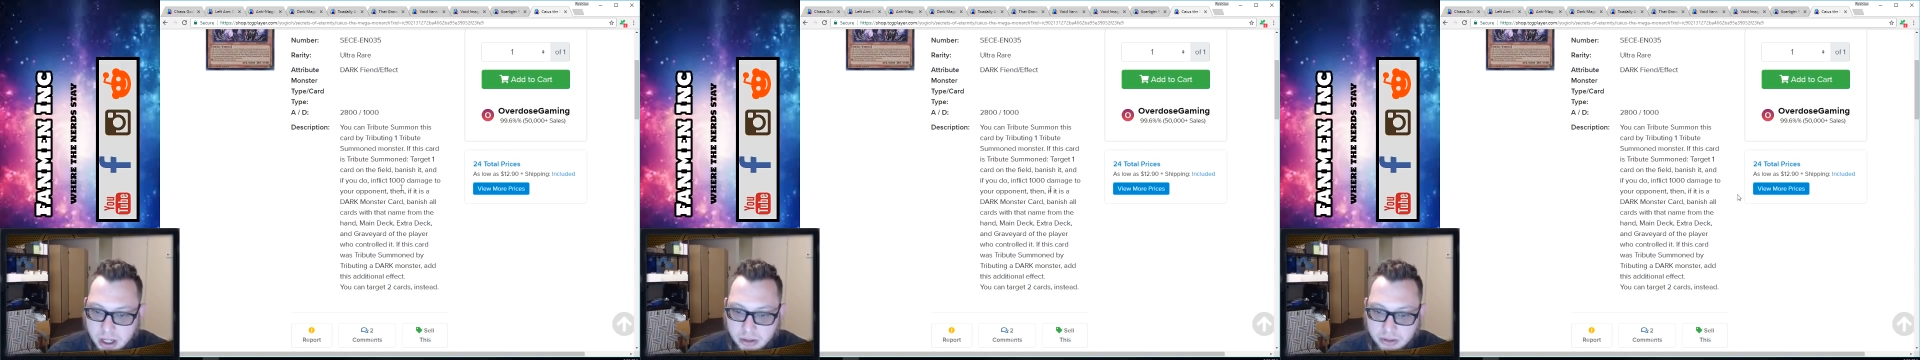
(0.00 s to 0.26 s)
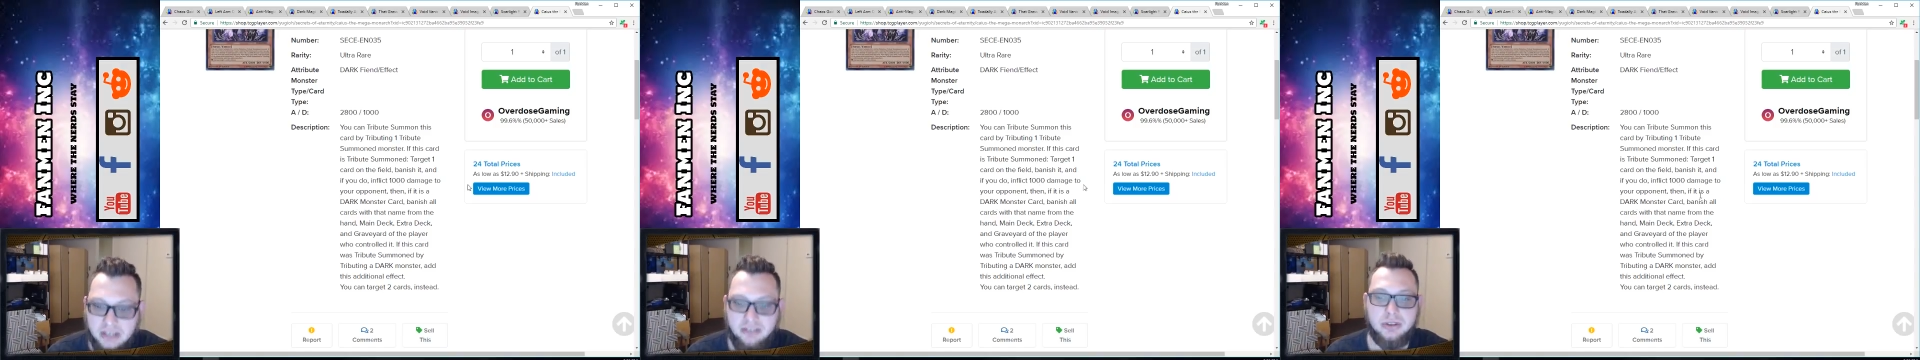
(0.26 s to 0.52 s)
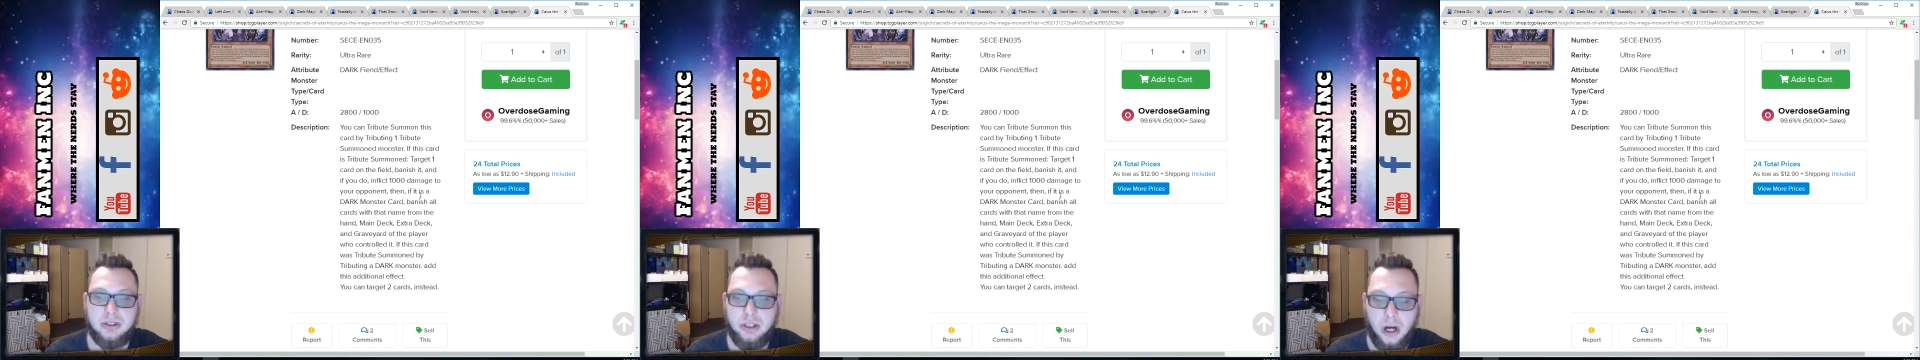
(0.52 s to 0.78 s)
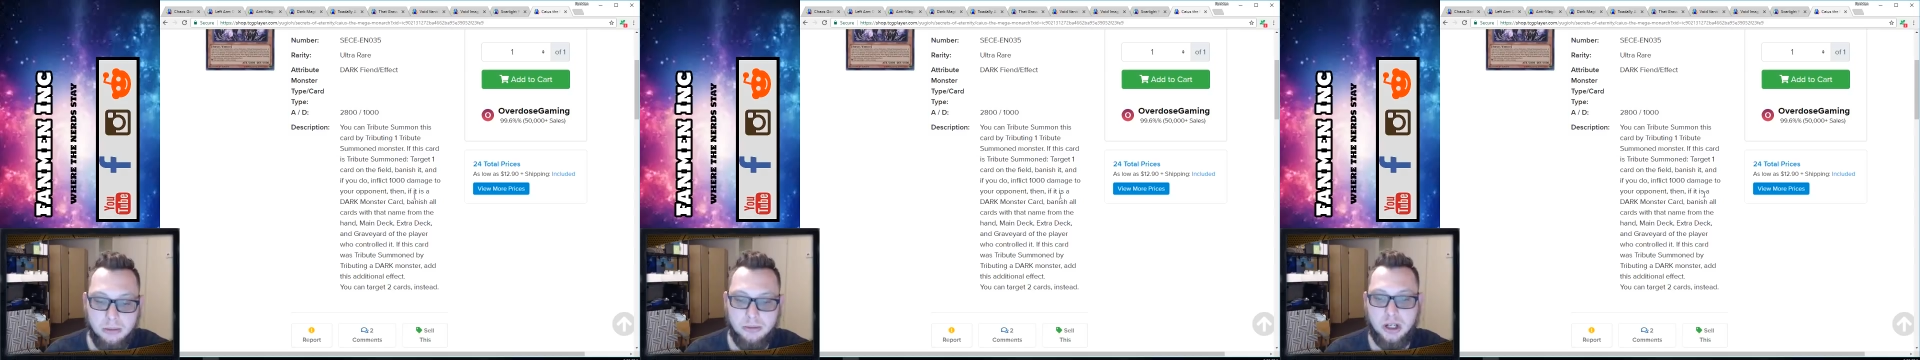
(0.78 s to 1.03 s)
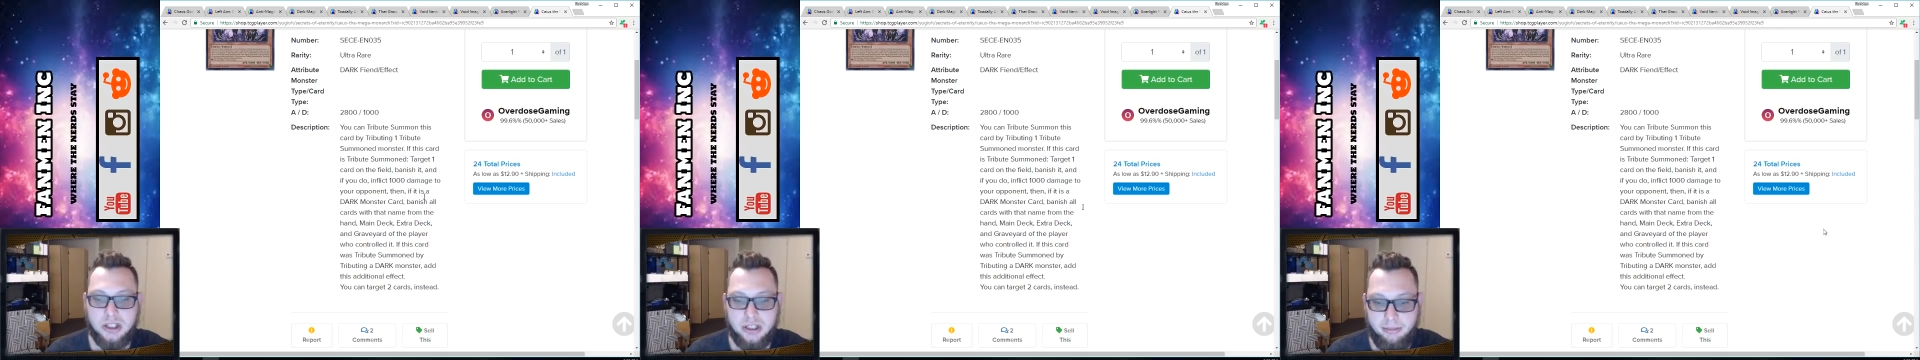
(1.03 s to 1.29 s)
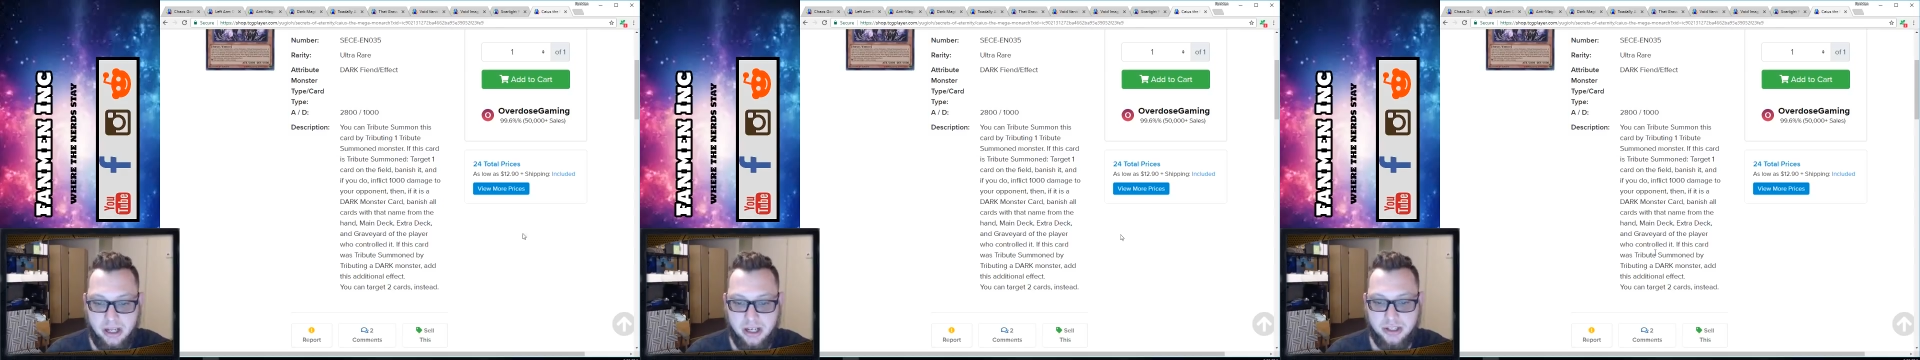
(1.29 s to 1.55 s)
then if it was a dark monster,
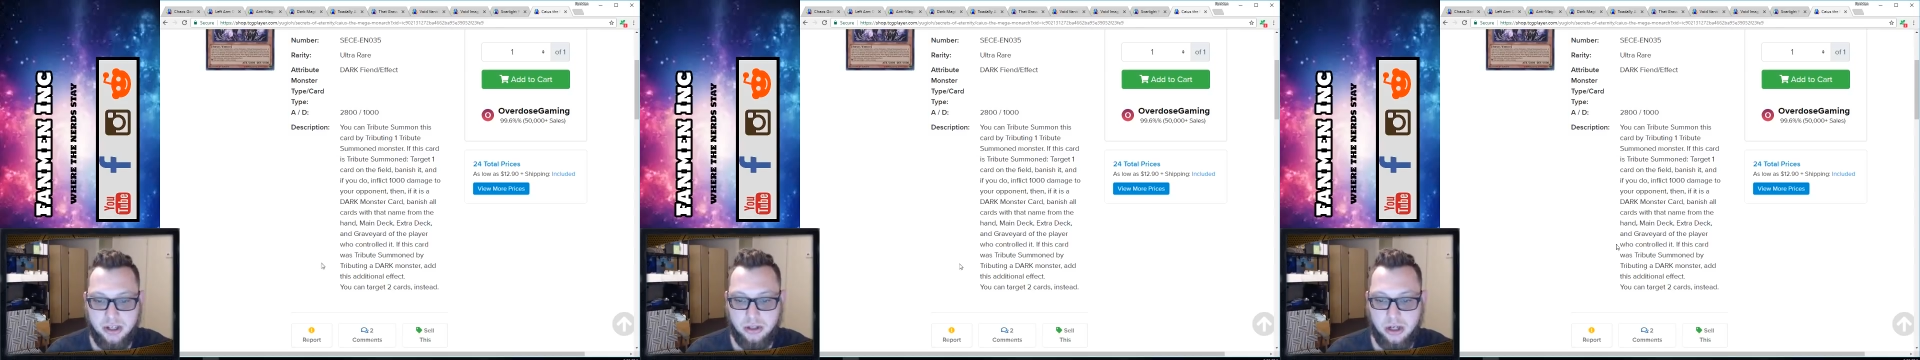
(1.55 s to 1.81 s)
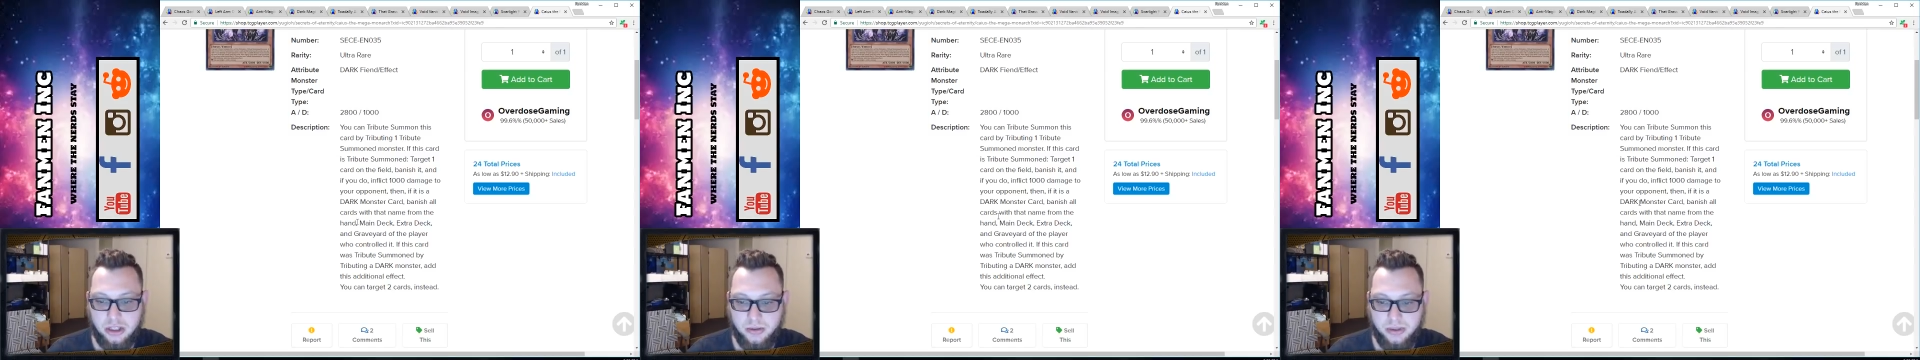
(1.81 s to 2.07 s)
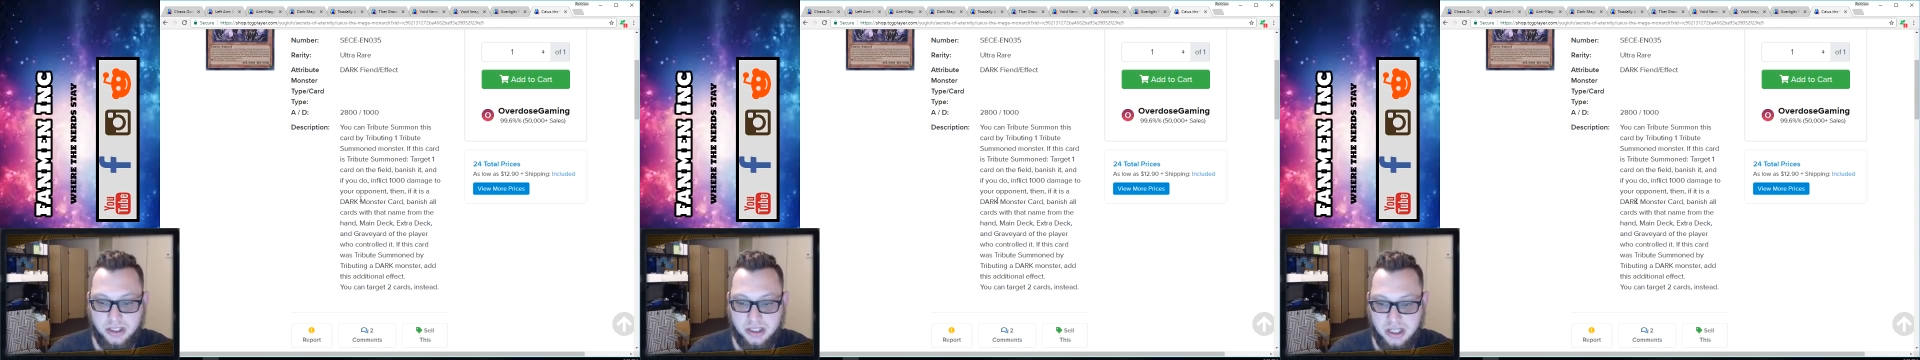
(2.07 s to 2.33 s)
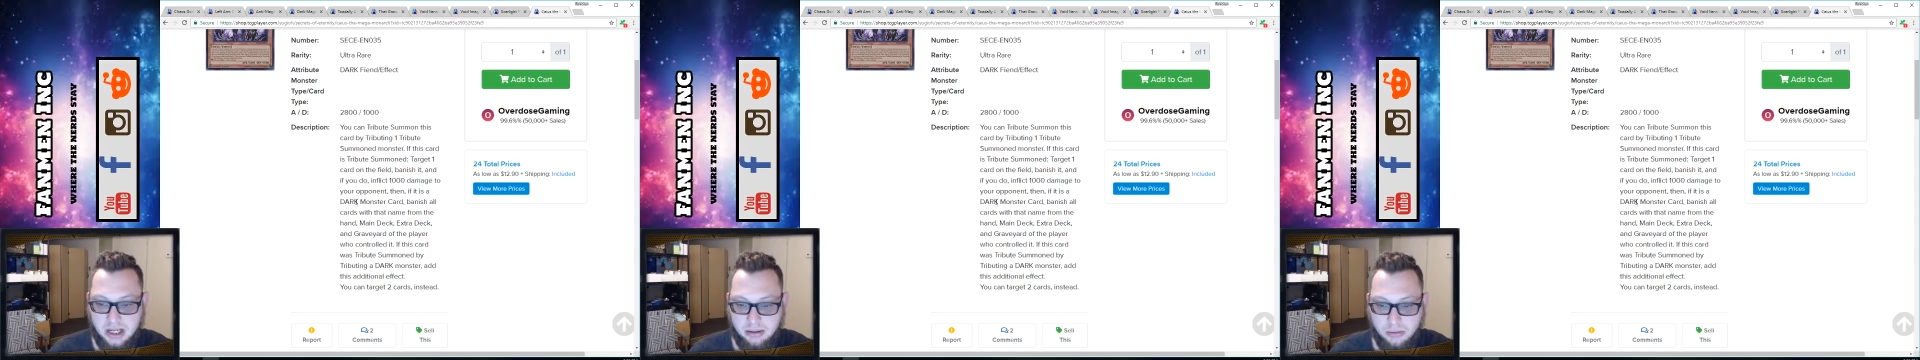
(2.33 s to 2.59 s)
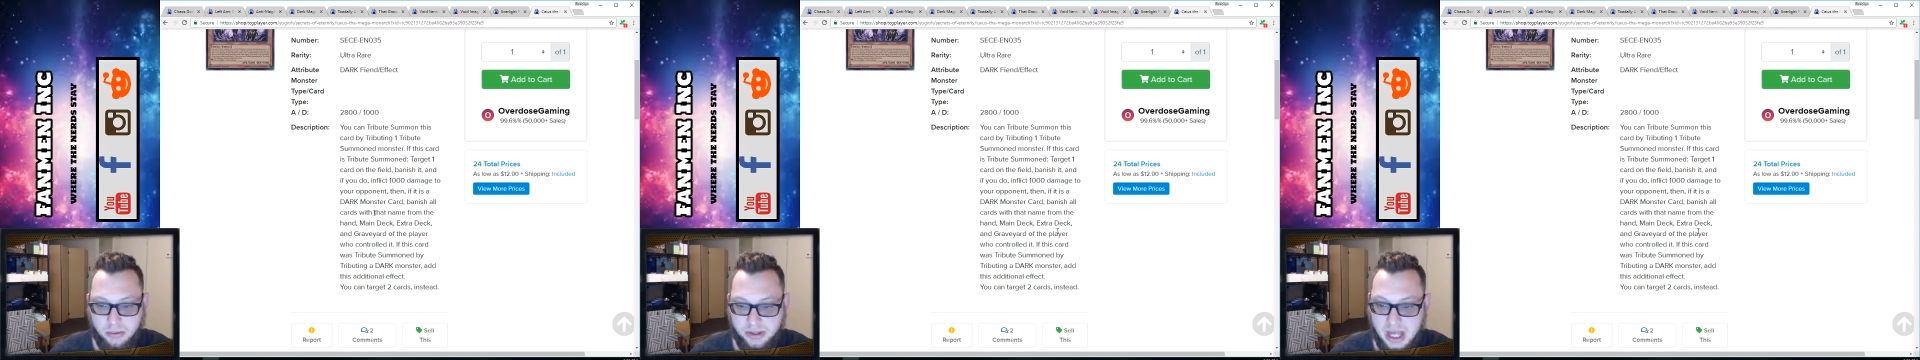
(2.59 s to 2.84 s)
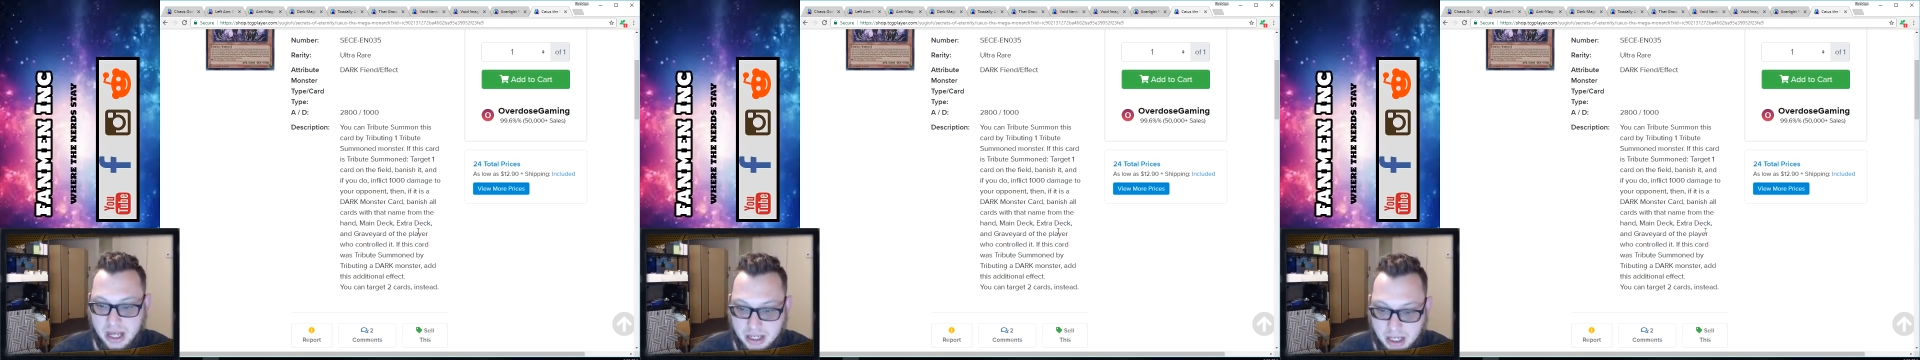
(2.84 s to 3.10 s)
banish all cards with
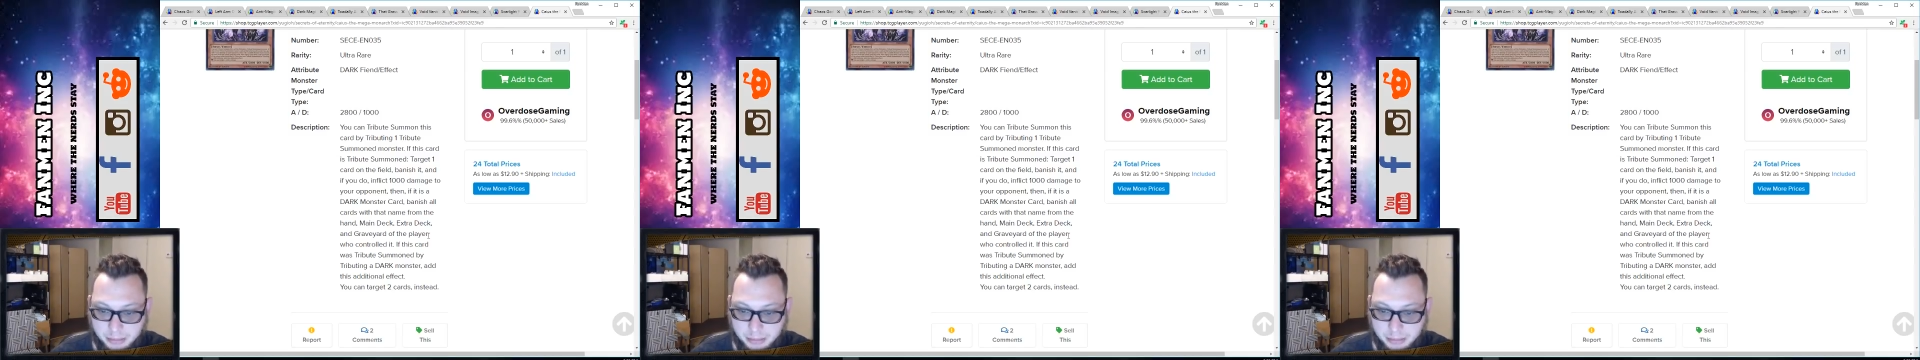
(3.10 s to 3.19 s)
that name